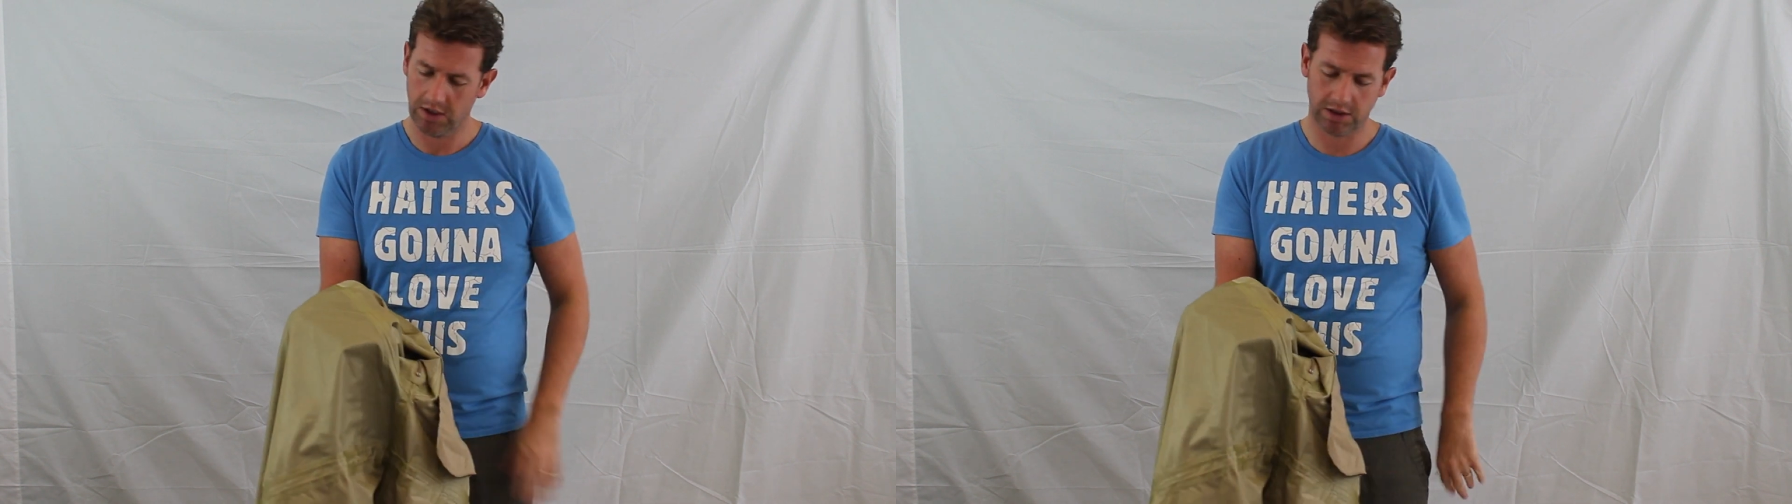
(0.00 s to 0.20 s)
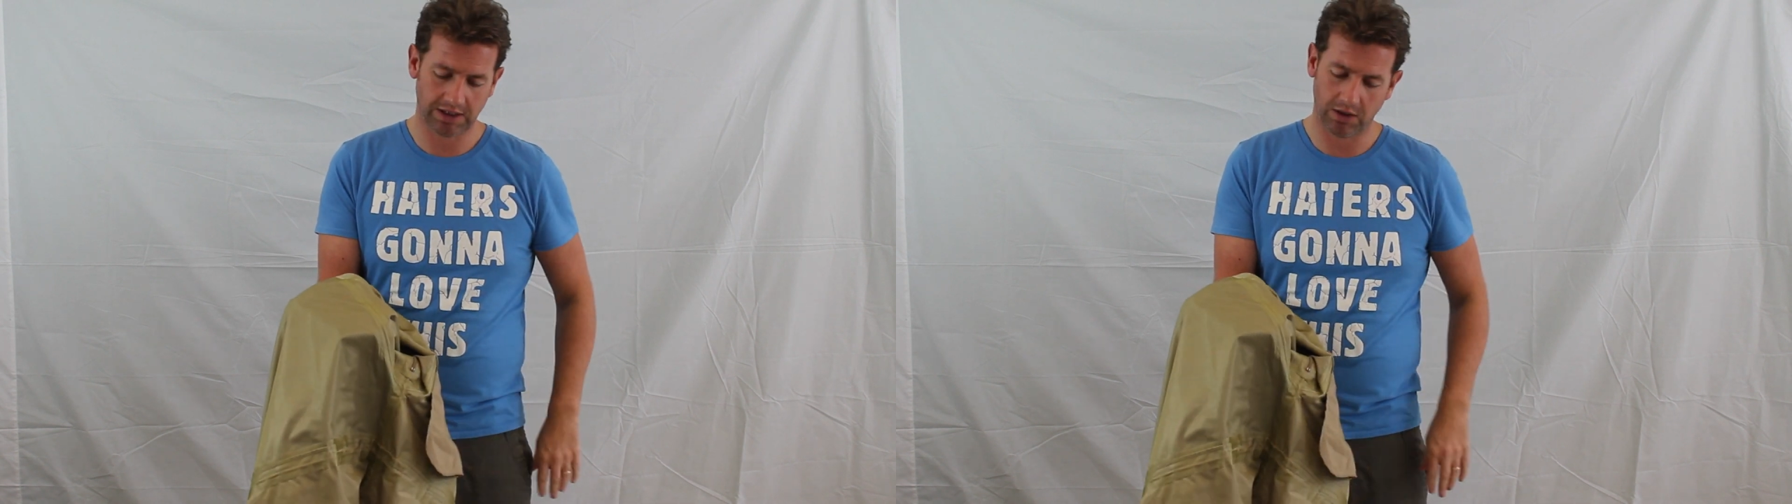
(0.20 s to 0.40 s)

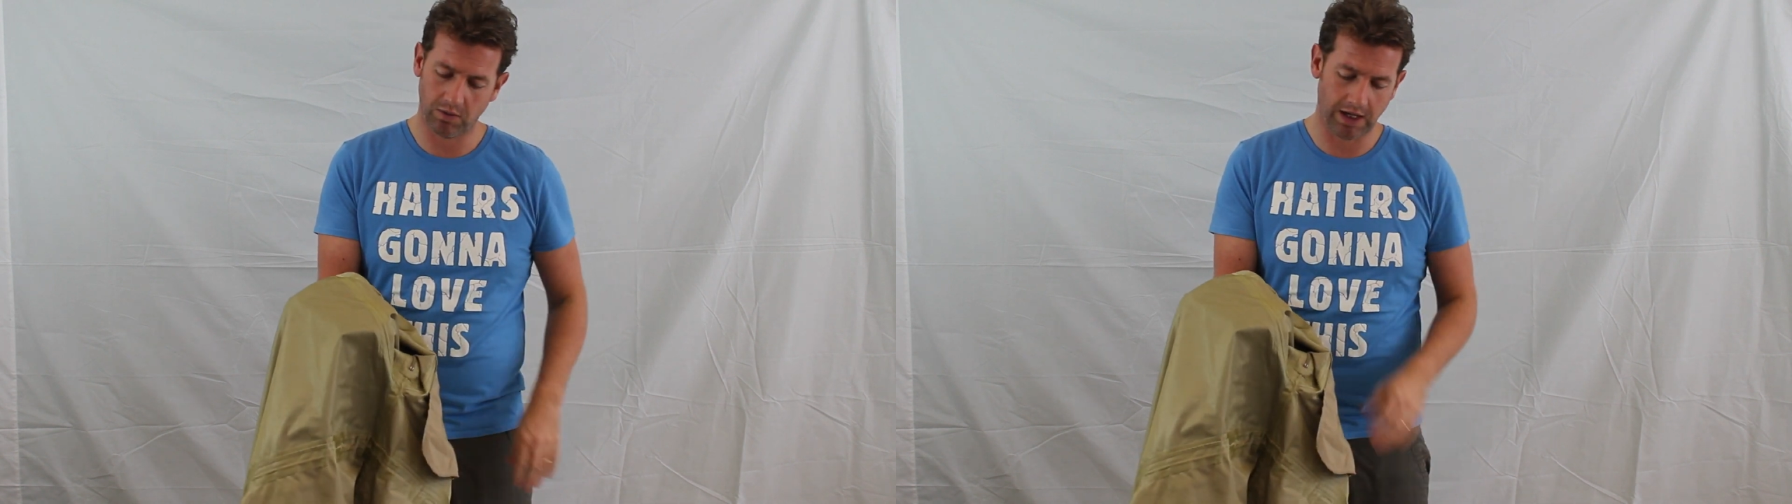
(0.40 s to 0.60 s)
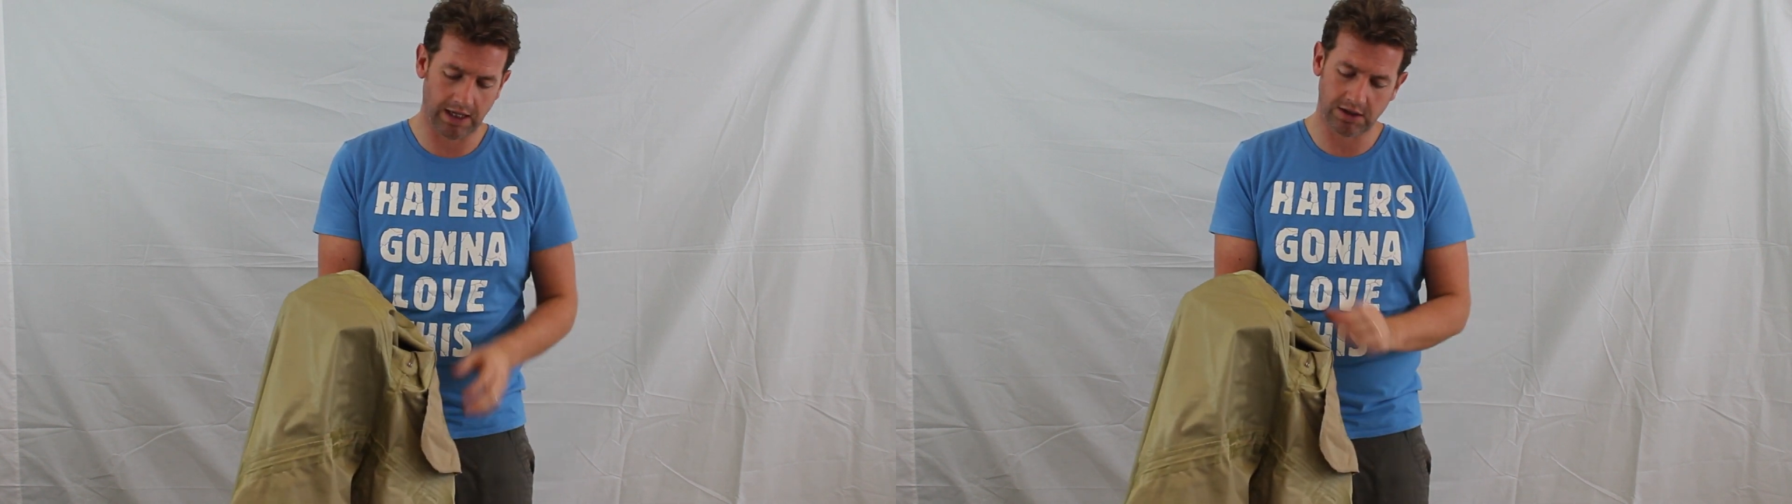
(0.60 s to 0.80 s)

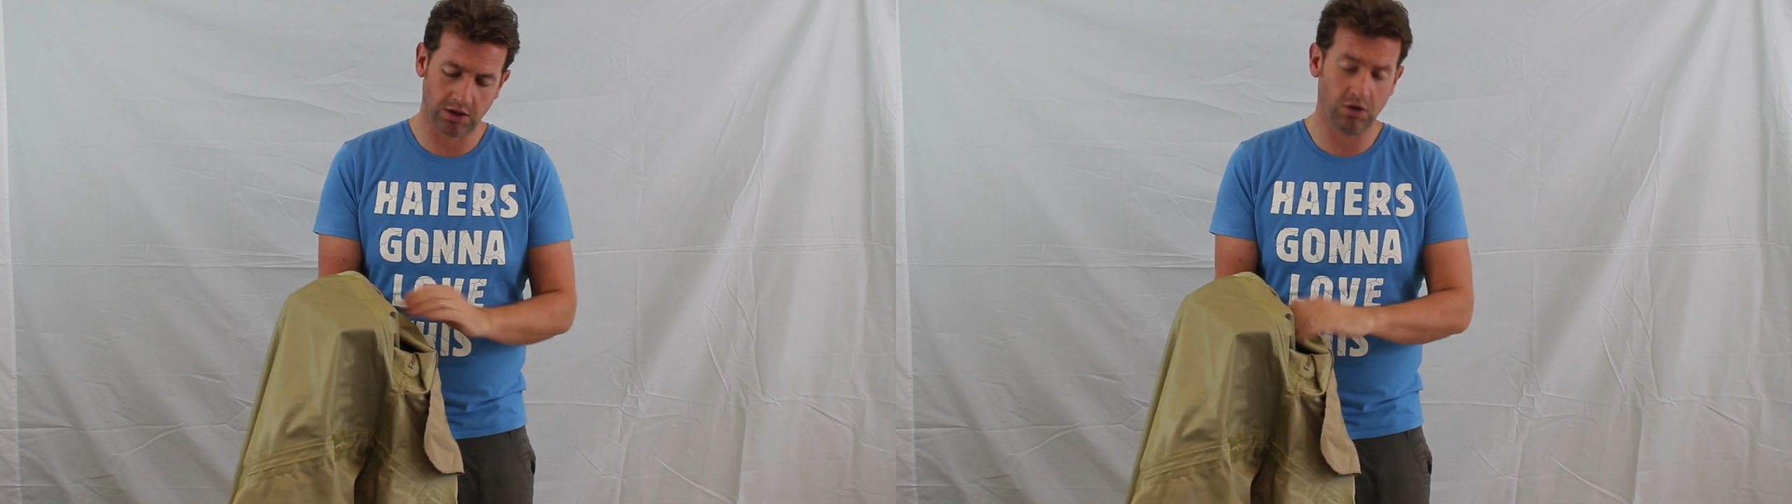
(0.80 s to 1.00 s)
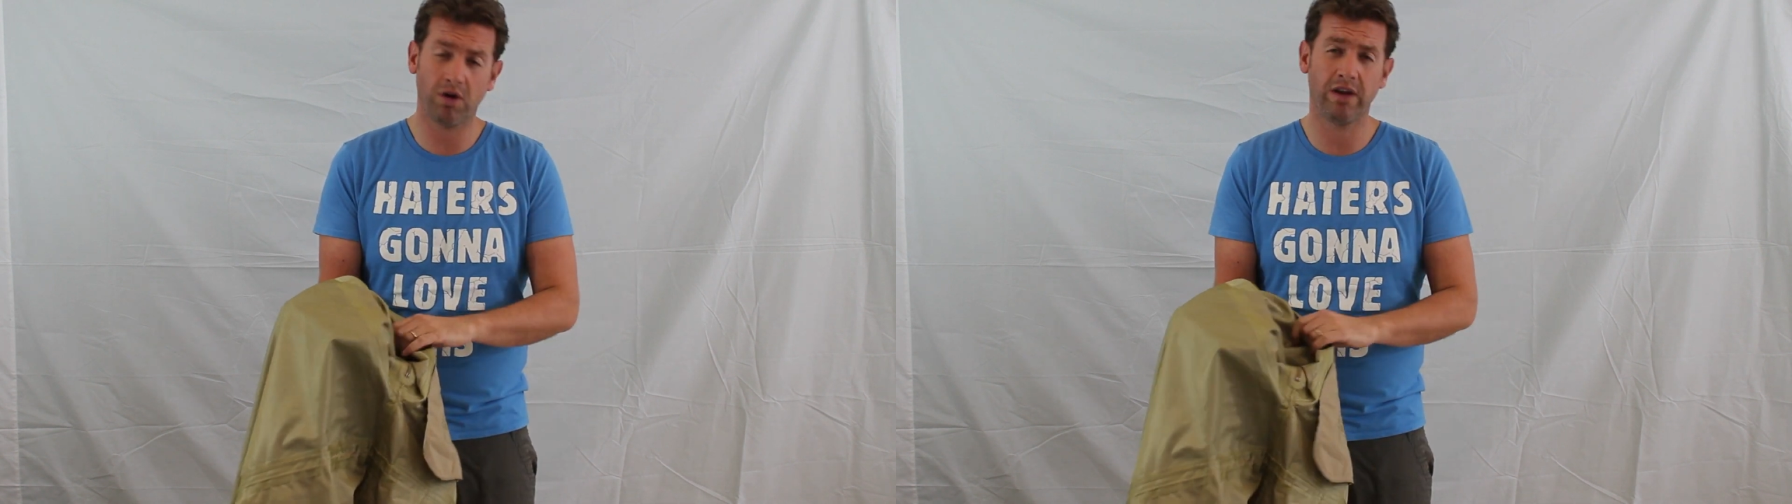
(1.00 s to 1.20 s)
so
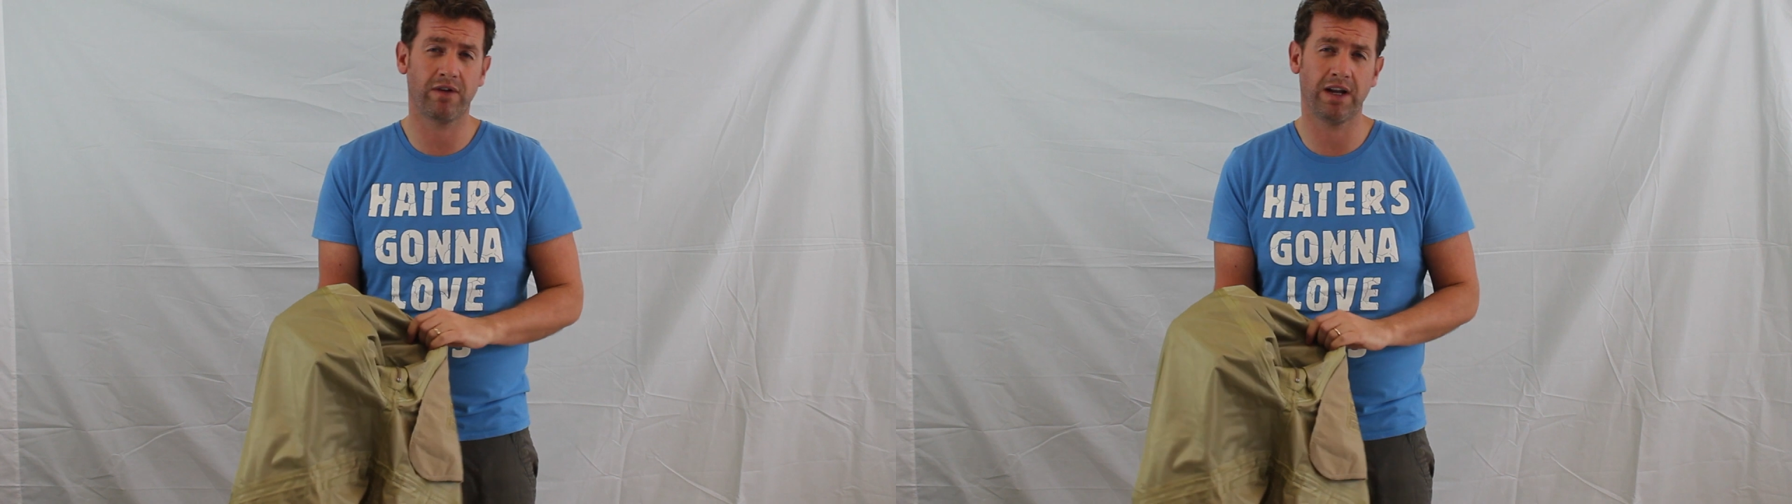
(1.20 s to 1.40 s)
you're not even